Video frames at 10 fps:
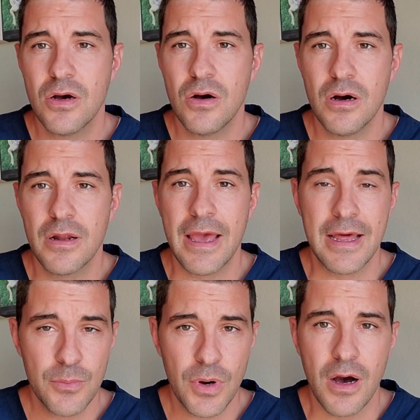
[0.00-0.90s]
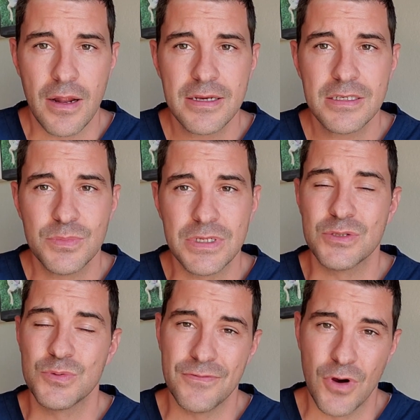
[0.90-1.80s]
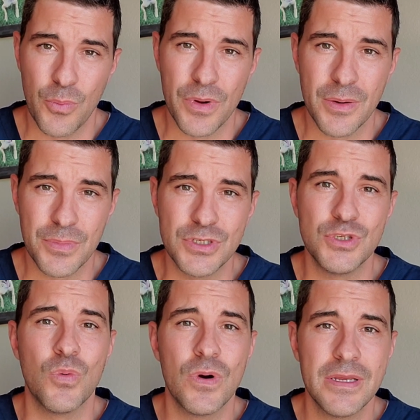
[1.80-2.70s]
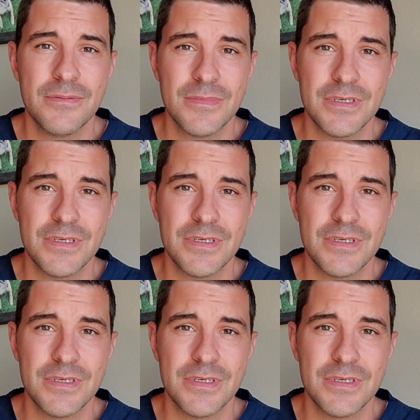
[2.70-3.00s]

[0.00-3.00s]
on antibiotics because we've opened up a joint